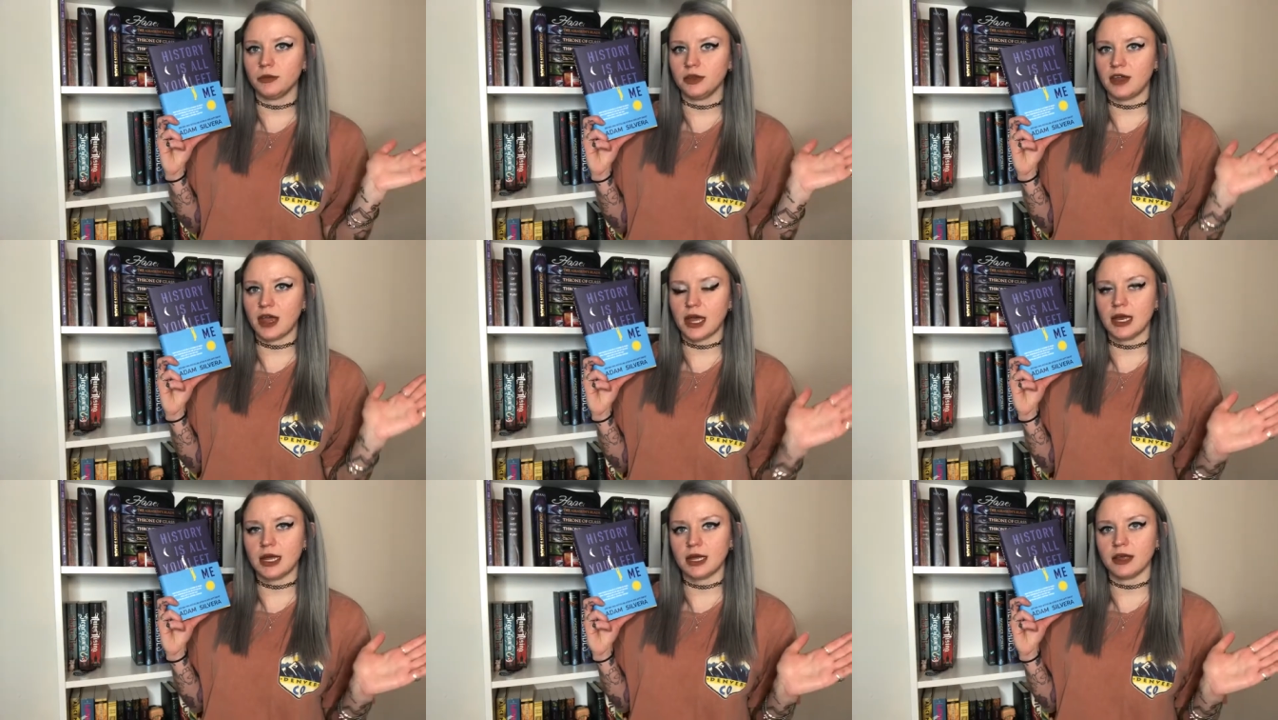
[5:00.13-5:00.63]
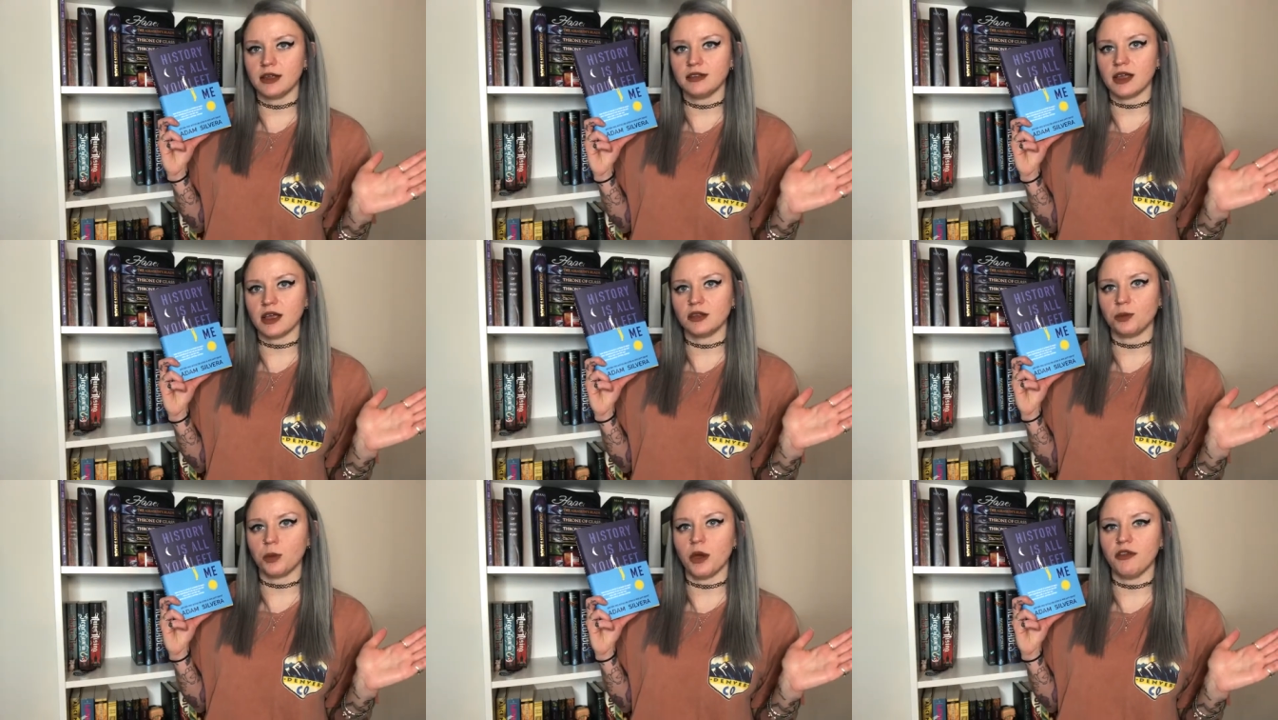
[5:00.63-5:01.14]
dating his
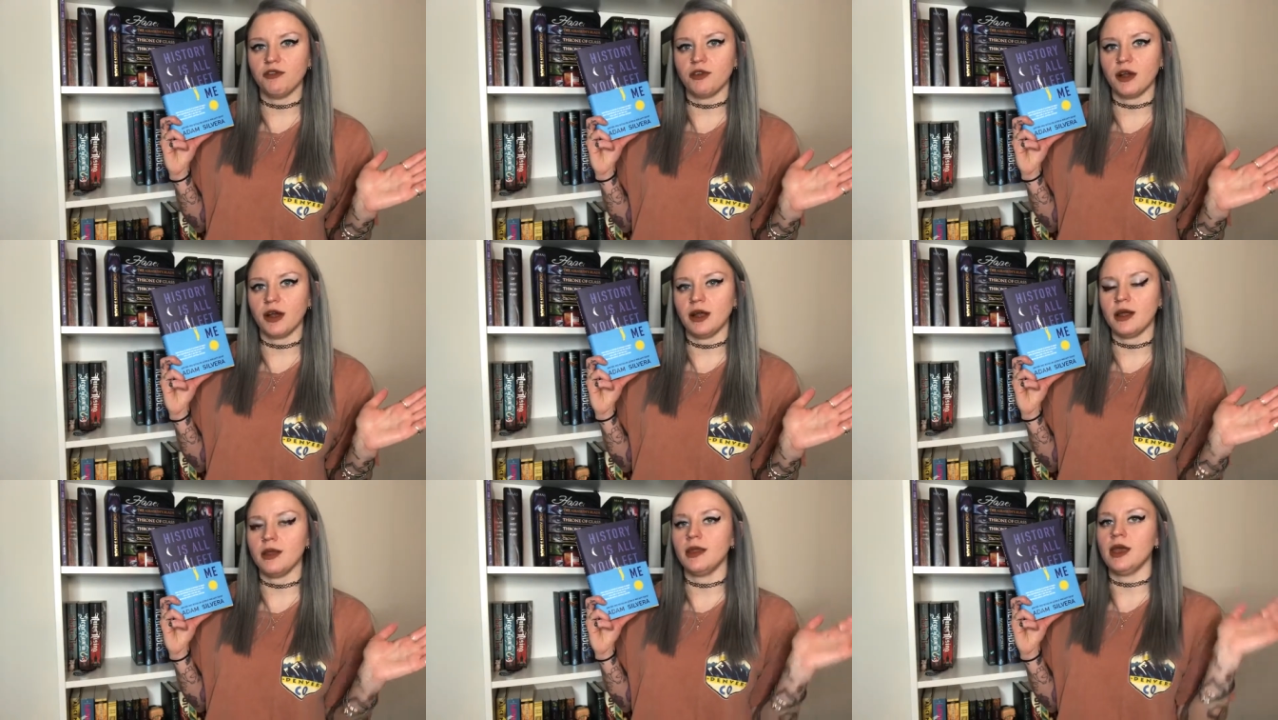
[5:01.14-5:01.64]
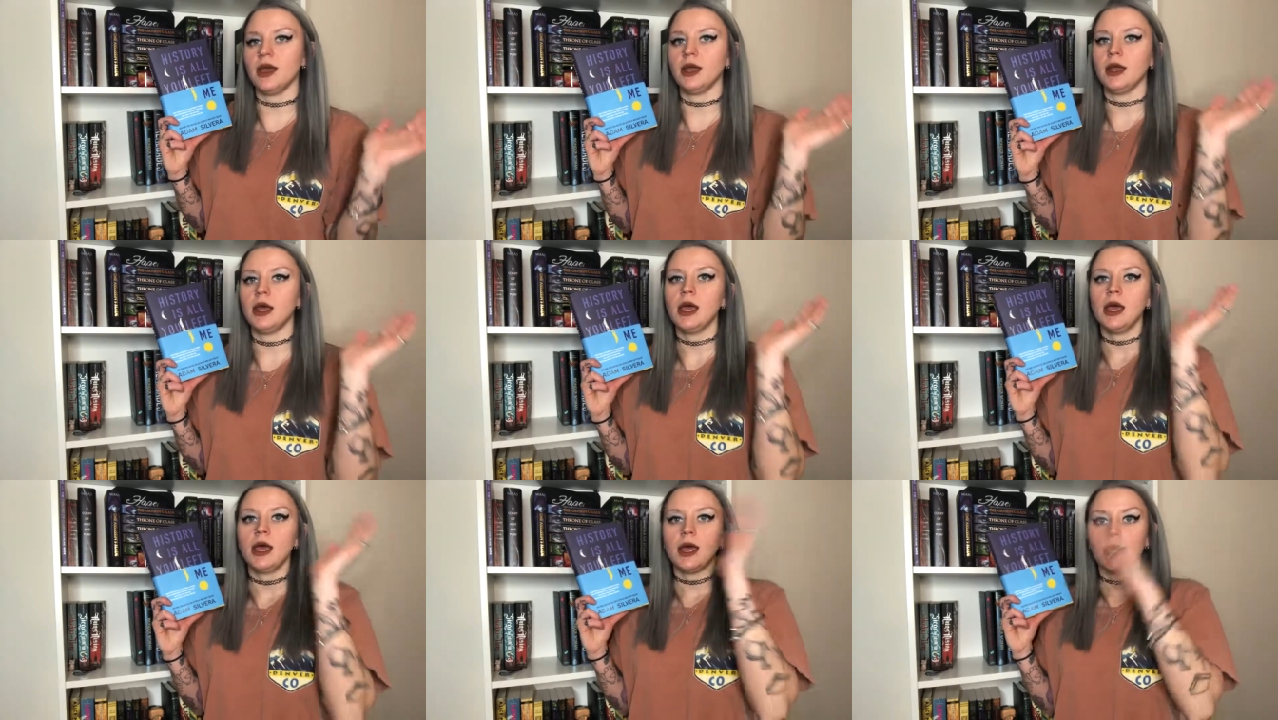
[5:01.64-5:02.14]
ex-boyfriend and then
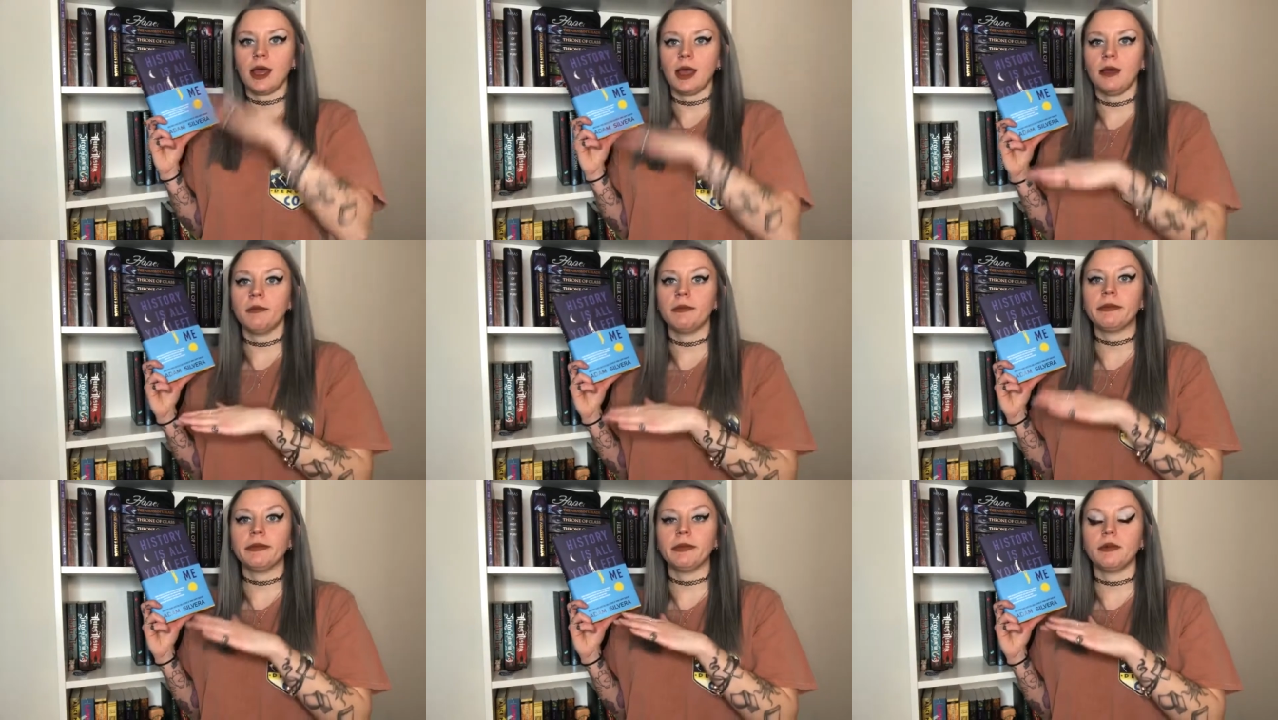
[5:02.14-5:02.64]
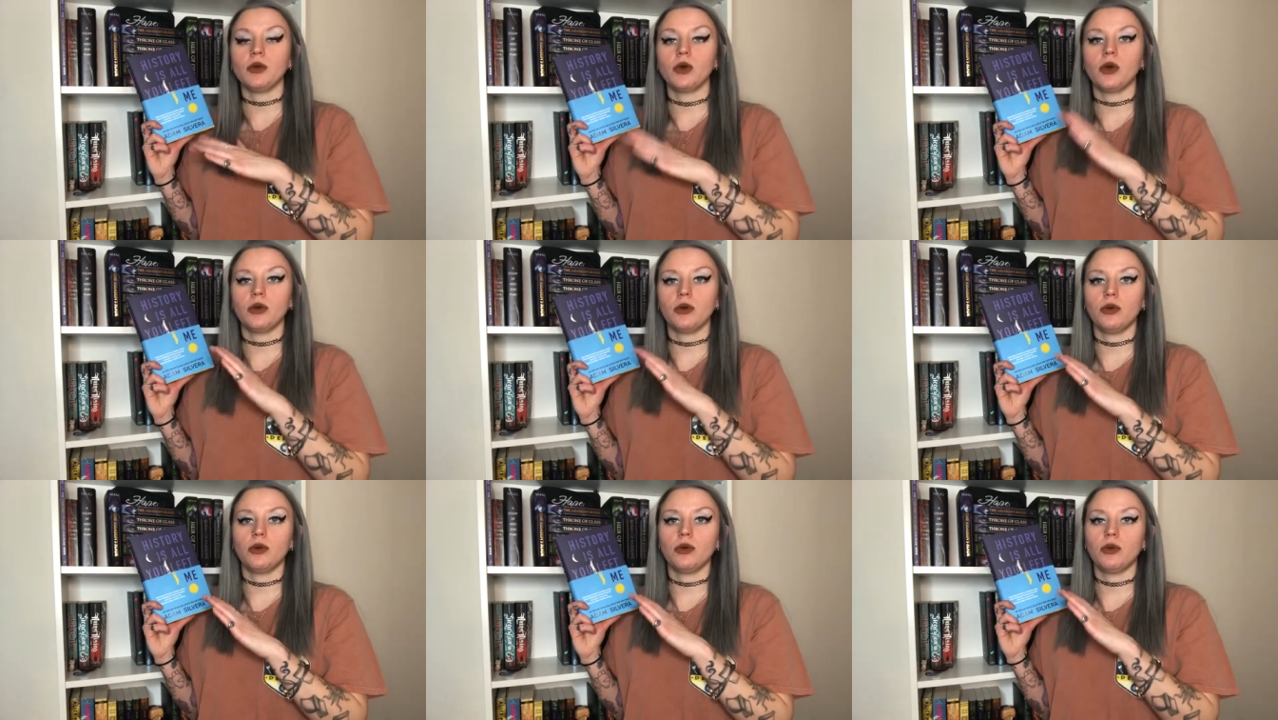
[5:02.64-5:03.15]
him
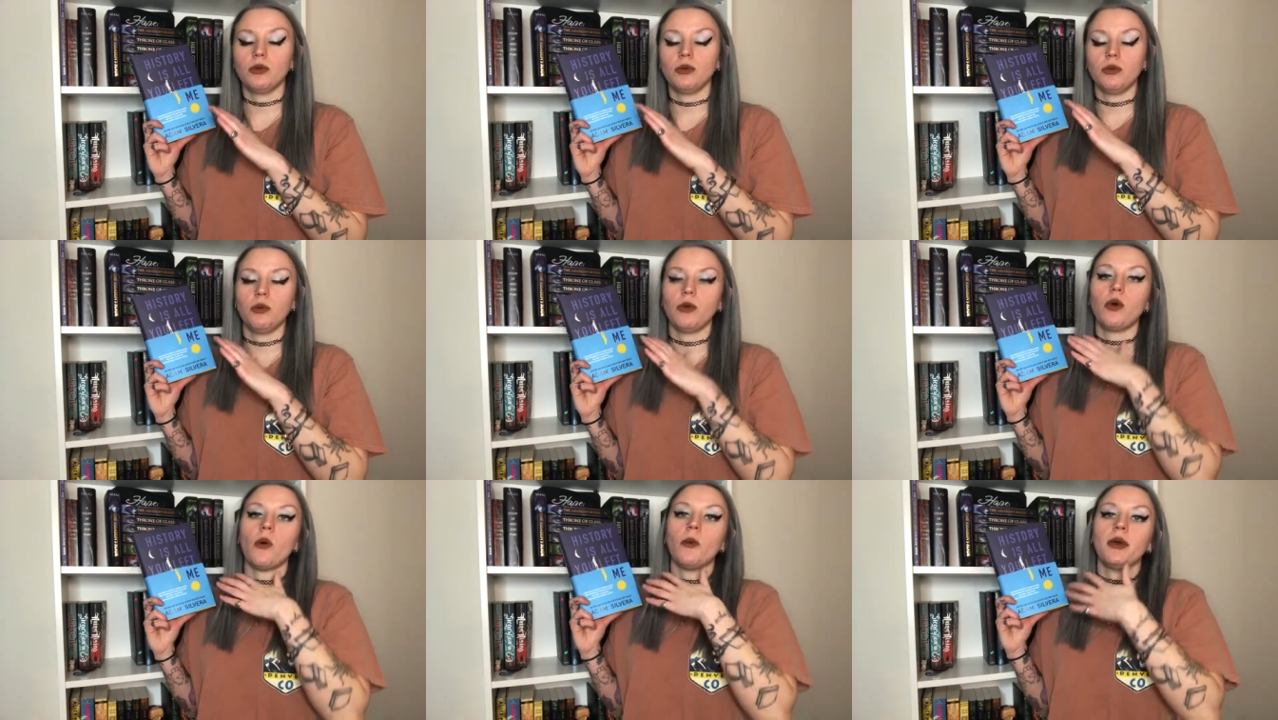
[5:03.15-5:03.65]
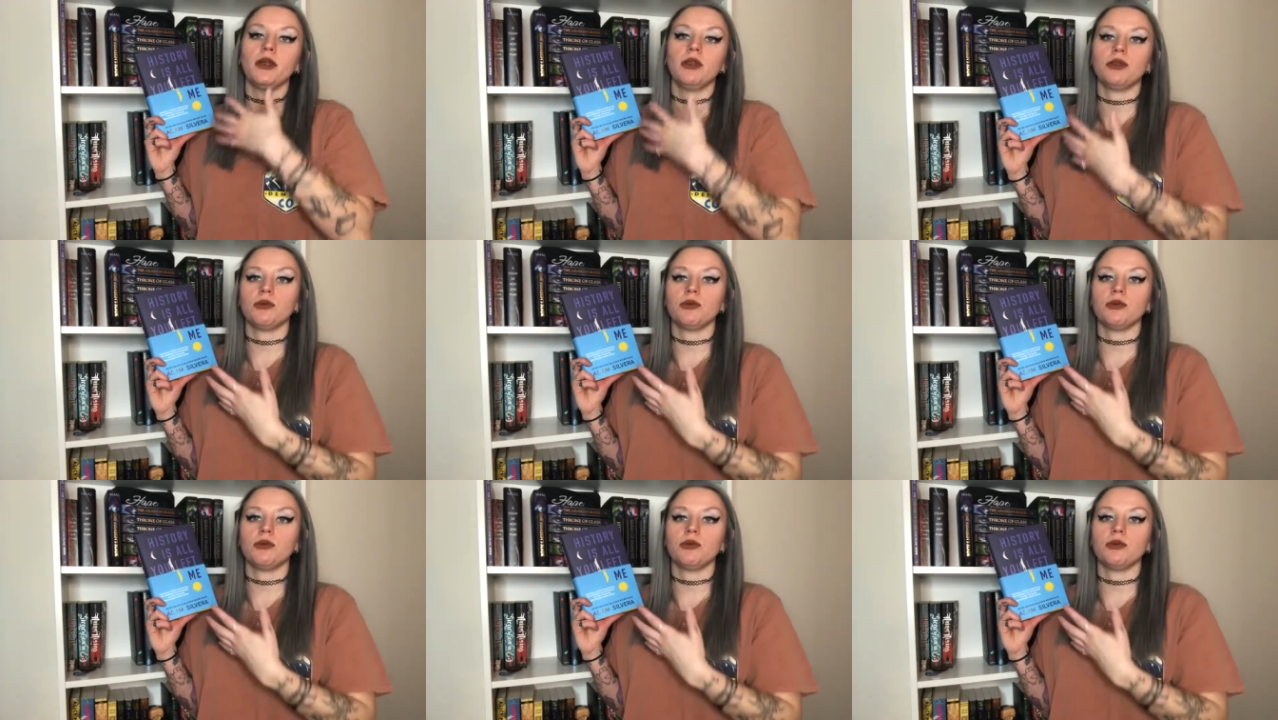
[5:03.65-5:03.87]
going